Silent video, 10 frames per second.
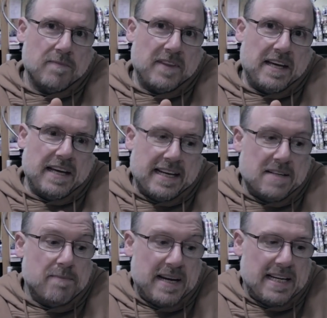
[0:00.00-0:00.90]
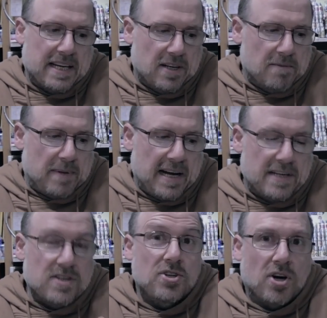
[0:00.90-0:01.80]
uh, in a melee combat
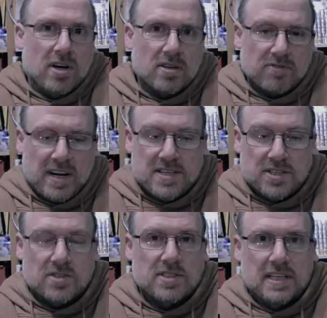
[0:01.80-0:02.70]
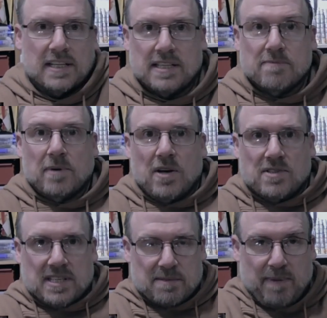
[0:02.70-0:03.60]
and not at range because Duncan go,
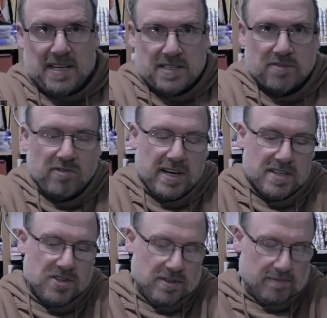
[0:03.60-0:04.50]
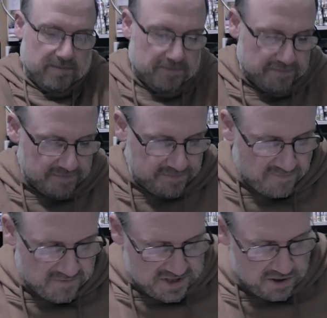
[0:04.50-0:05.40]
does best at range.
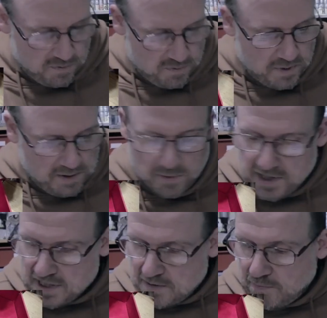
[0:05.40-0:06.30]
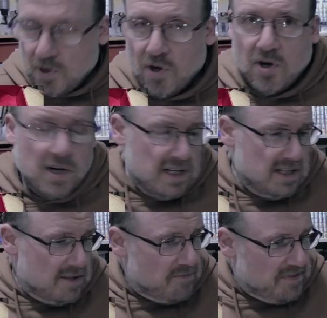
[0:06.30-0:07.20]
So we will explore
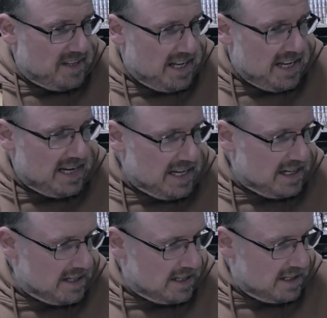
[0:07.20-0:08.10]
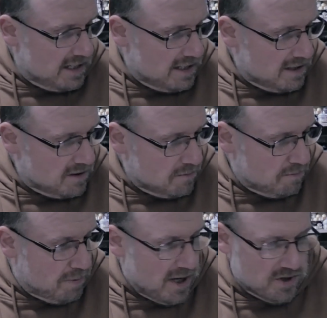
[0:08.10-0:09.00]
the uh,
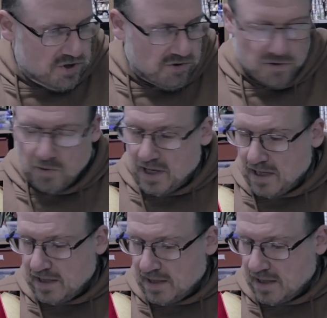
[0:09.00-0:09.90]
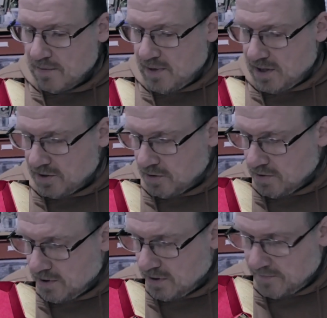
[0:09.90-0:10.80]
barge crawler Kamano
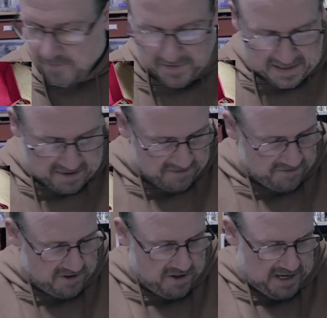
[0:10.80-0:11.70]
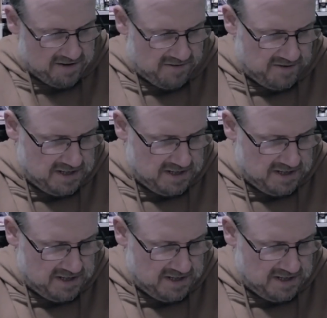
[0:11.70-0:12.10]
5.